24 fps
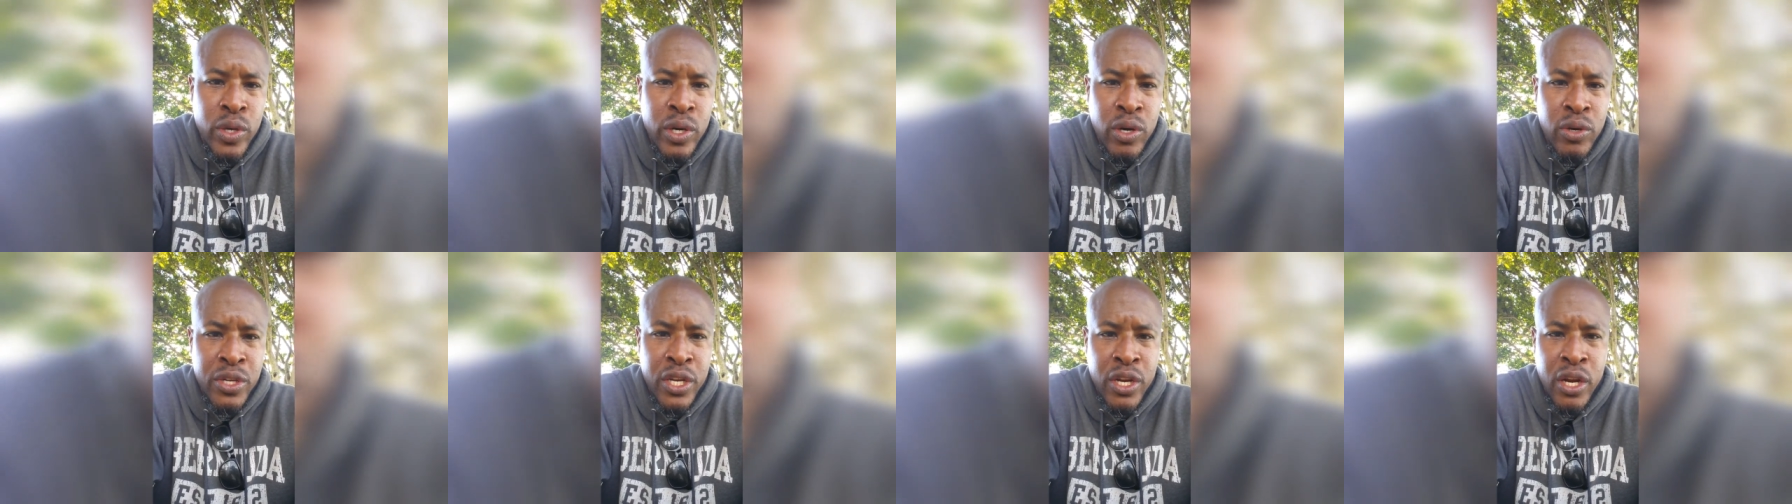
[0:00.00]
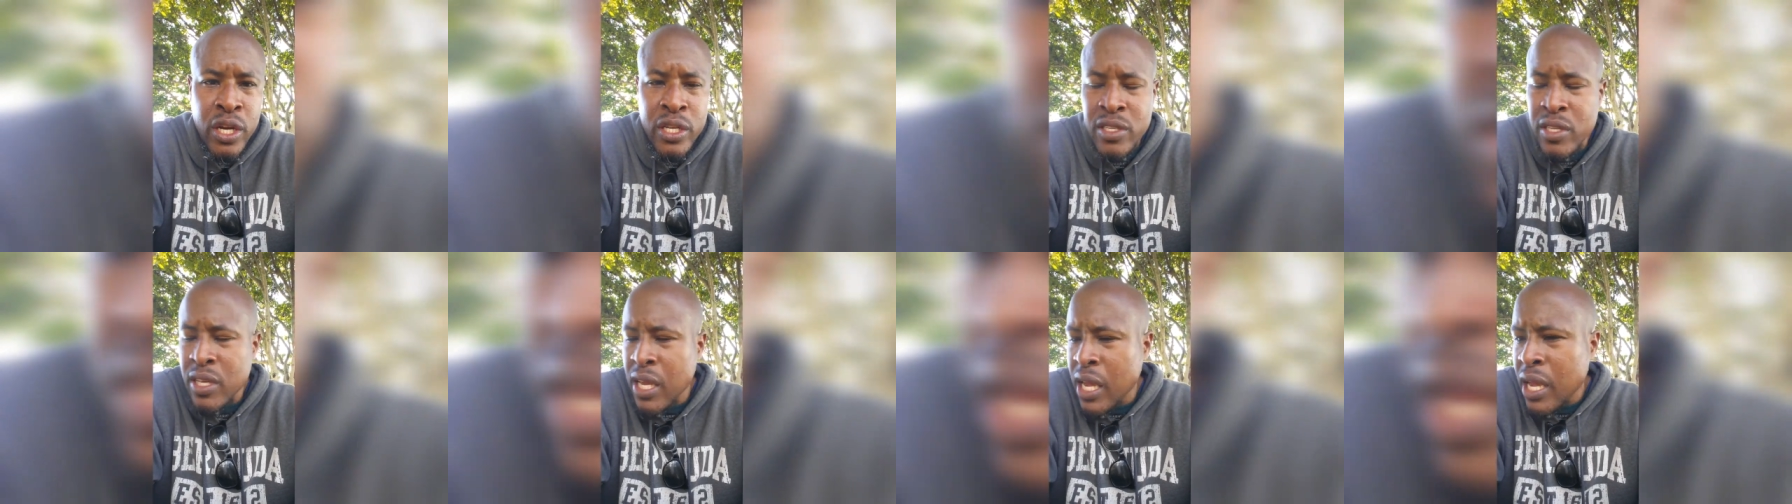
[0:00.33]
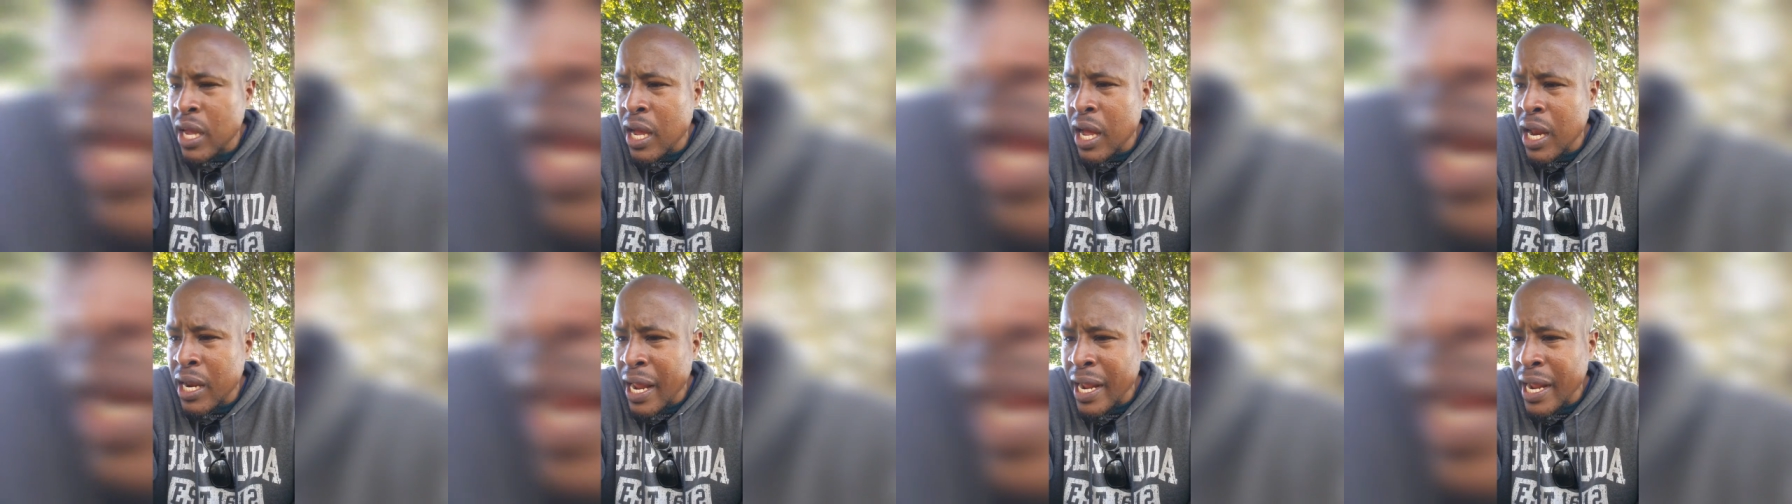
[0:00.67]
You know, I
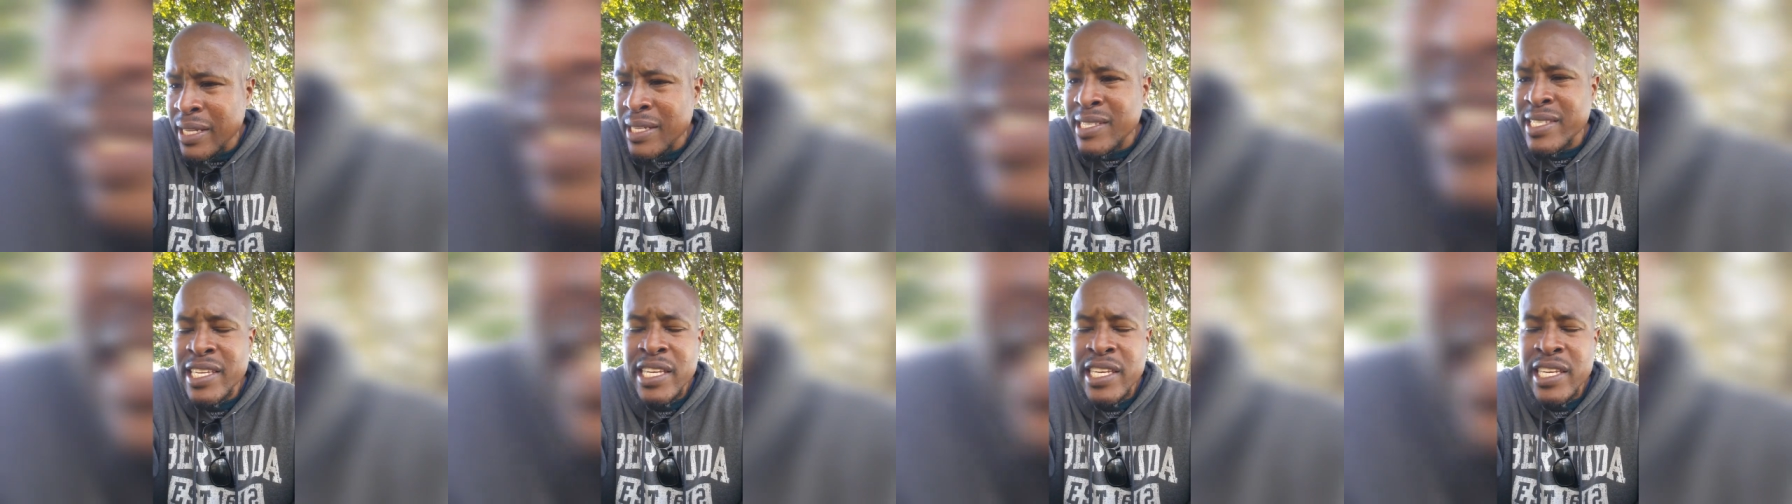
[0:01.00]
like to see the